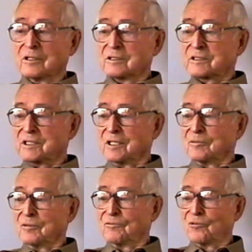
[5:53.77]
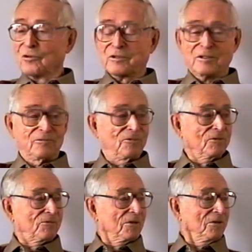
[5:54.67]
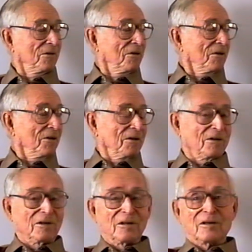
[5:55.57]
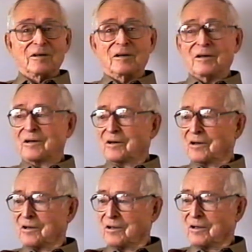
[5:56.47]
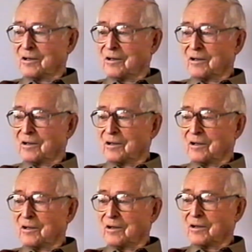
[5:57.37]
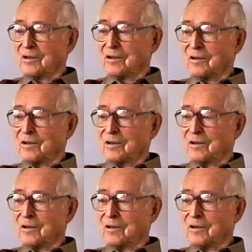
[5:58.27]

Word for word: talking about like 1924. So you're still on the farm now until you're age 12, you said?